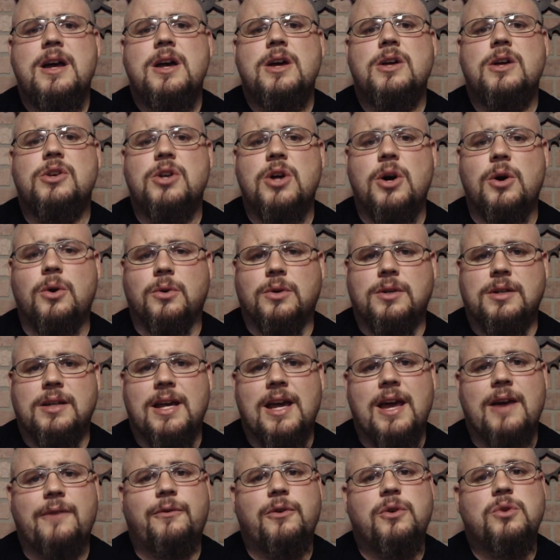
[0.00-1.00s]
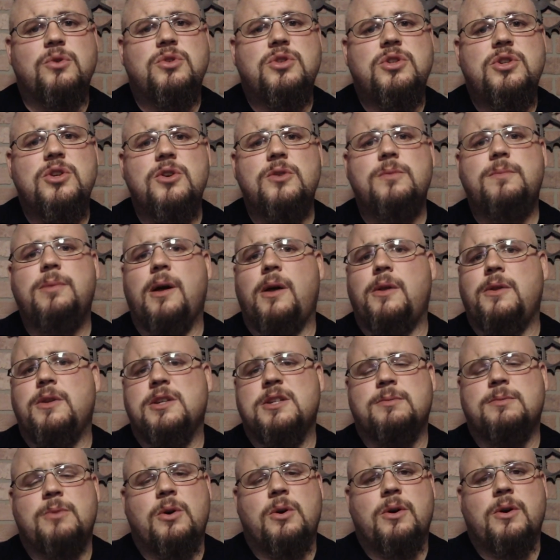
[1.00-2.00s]
Note, if you do blow the
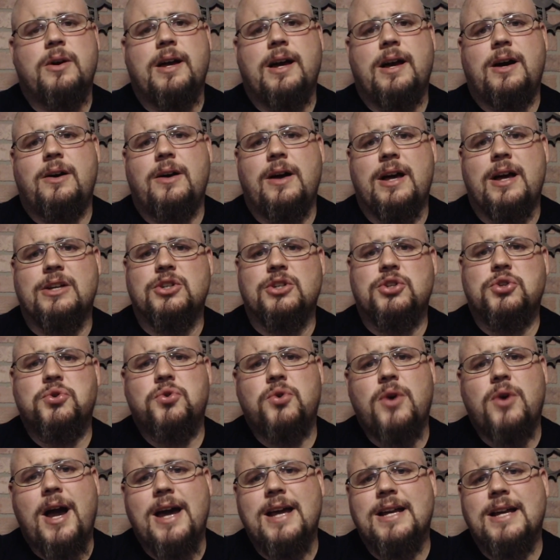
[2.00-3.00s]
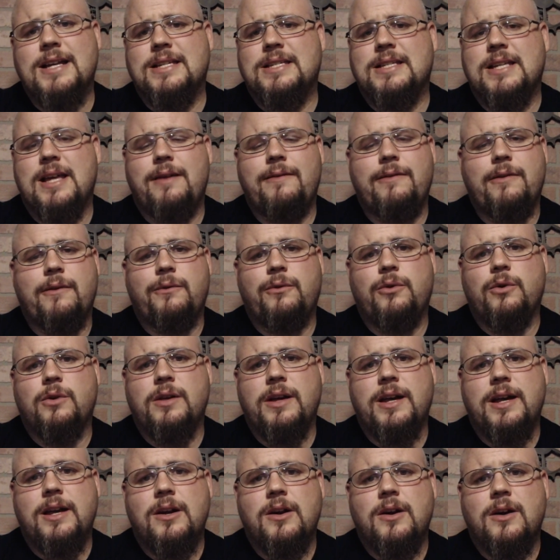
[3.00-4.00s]
smoke out and try to save it for
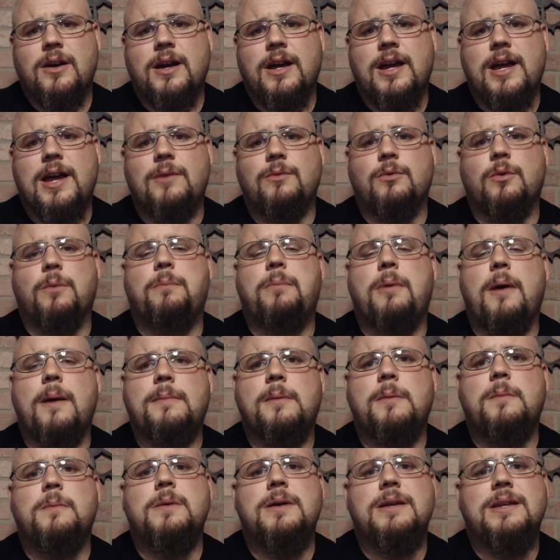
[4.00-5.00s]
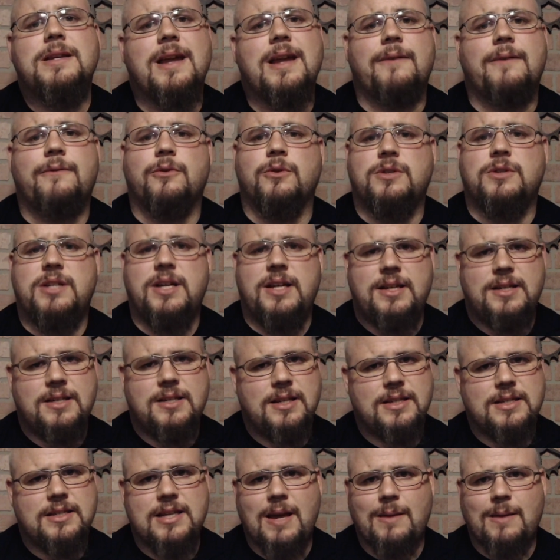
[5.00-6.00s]
later, it will probably never taste
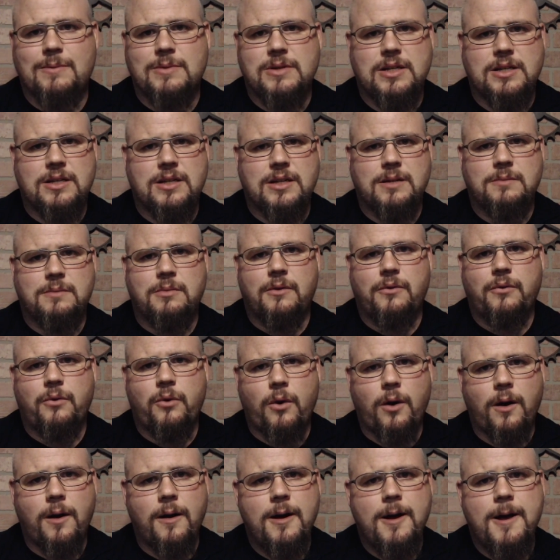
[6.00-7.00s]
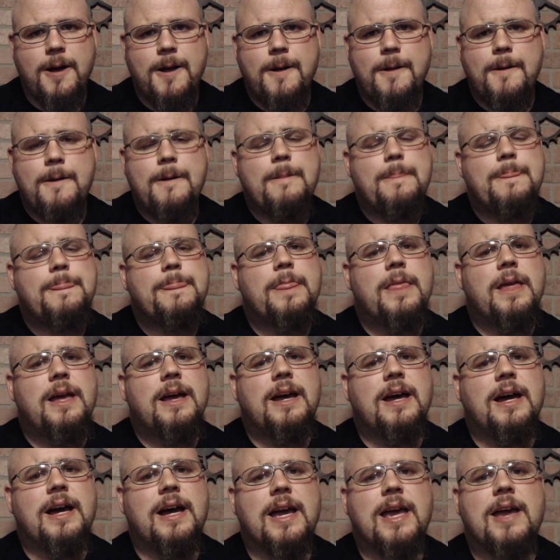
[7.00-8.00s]
the same as it did before.
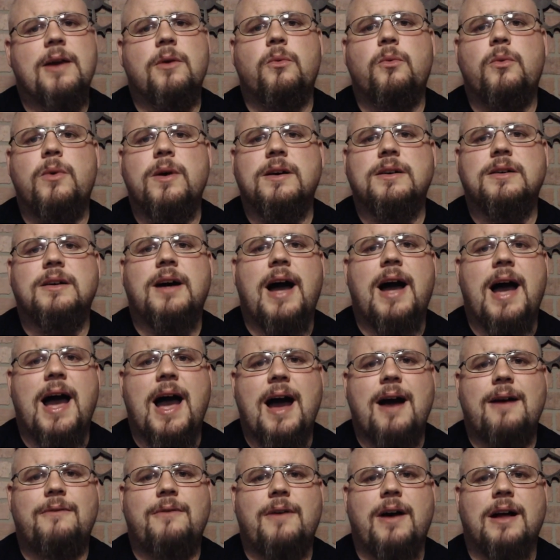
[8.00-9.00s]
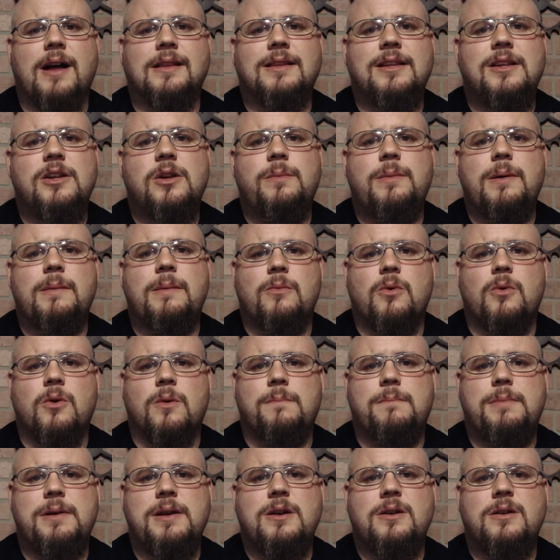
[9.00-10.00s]
It will have a little bit more
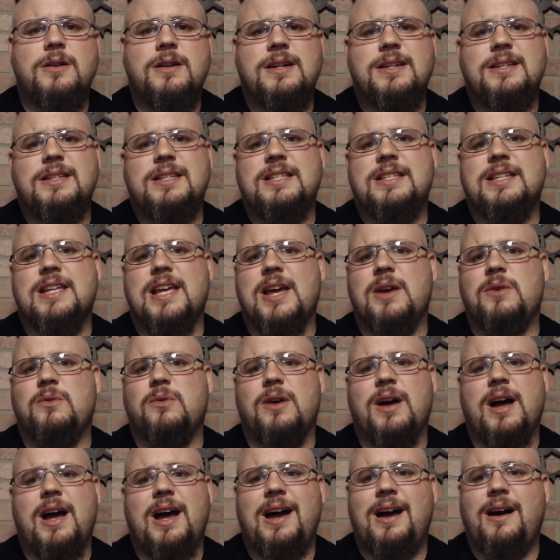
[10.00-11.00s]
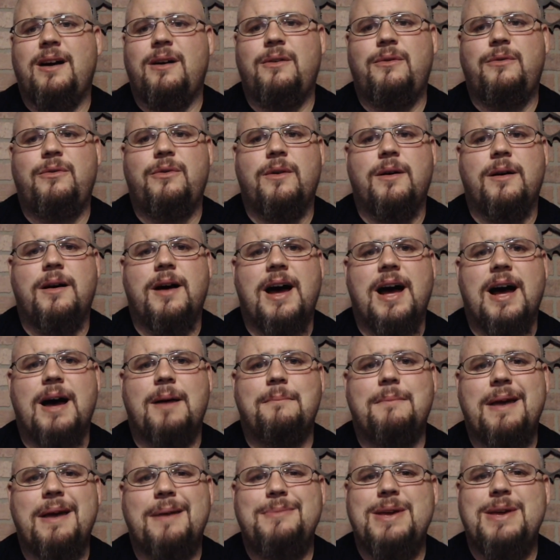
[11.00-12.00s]
bitterness. It will have
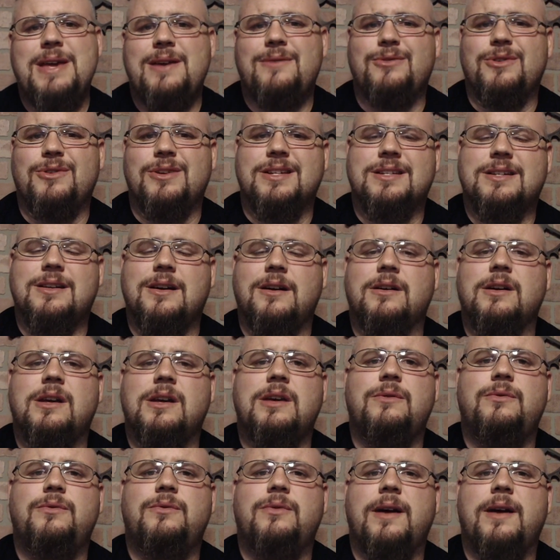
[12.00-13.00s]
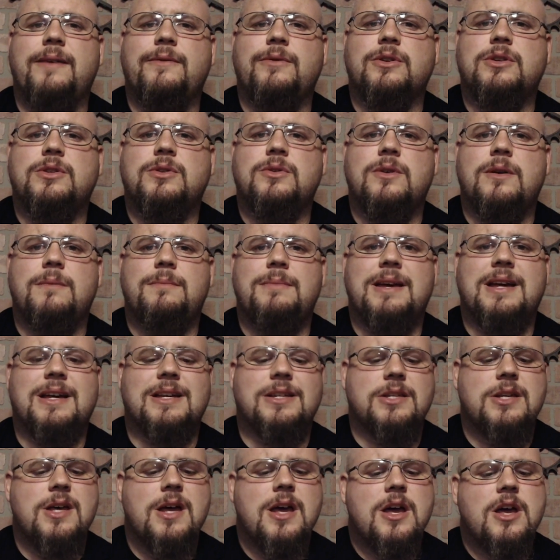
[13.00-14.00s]
maybe even a skunky flavor to it
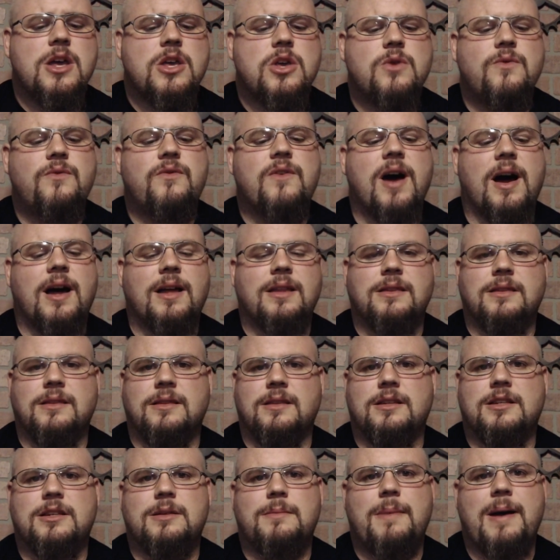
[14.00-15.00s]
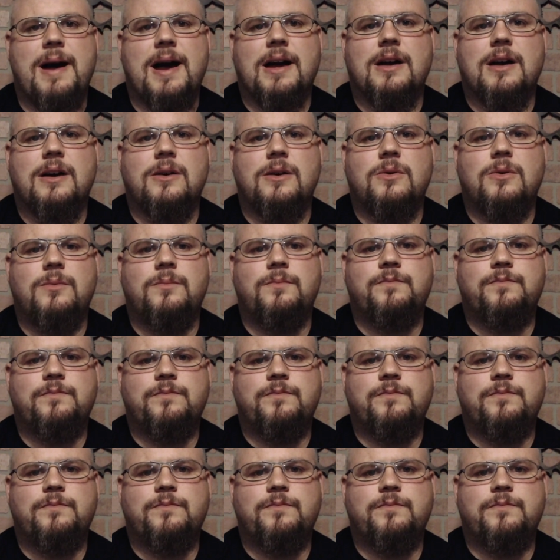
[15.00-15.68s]
because you've gotten the tobacco